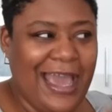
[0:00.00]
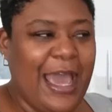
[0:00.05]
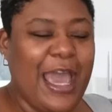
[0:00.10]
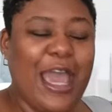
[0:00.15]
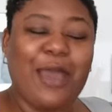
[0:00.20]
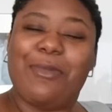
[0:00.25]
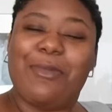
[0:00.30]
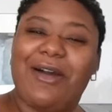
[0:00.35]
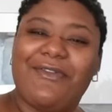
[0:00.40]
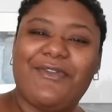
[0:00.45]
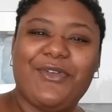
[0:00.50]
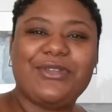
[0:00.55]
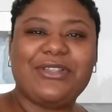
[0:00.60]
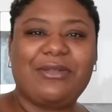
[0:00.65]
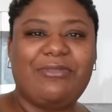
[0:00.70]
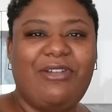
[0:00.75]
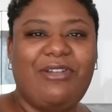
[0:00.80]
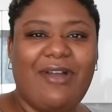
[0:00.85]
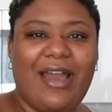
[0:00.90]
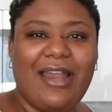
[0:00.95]
And my food's
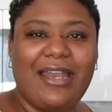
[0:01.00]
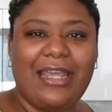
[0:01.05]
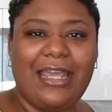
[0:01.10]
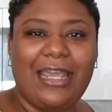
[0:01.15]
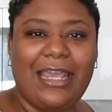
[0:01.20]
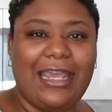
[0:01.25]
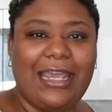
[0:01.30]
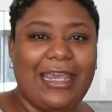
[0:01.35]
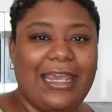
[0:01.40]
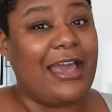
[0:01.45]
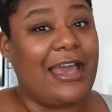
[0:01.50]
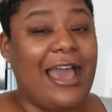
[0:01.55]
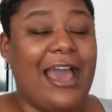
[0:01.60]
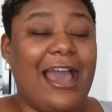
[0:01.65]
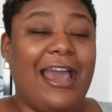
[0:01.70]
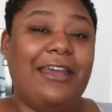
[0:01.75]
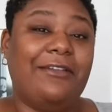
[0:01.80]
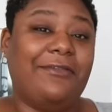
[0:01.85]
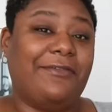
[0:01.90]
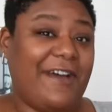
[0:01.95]
gonna be ready.
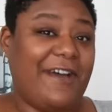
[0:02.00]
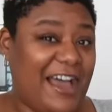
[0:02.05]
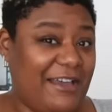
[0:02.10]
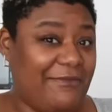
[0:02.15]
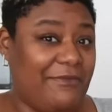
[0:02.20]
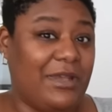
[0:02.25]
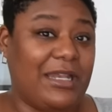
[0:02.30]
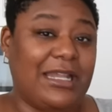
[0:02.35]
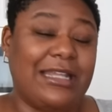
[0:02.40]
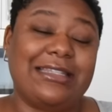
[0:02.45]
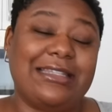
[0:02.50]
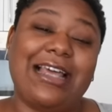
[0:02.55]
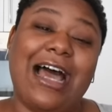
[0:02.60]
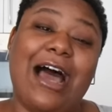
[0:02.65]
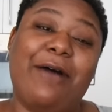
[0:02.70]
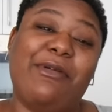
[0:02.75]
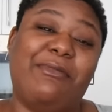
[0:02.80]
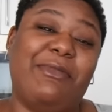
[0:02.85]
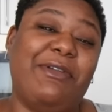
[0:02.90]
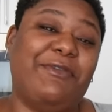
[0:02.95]
In 5 minutes,
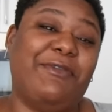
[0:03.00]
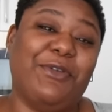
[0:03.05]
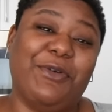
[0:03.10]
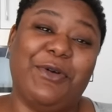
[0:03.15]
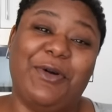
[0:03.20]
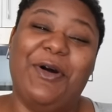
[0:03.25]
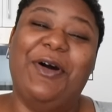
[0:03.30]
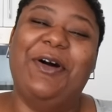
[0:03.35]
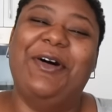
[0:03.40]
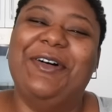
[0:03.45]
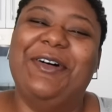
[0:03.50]
I'm gonna be full.